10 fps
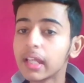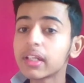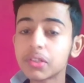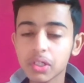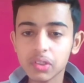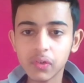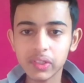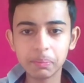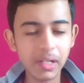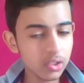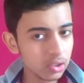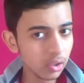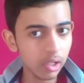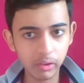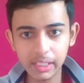Nutrition, respiration
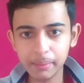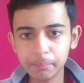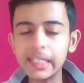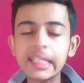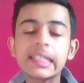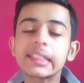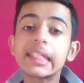already completed.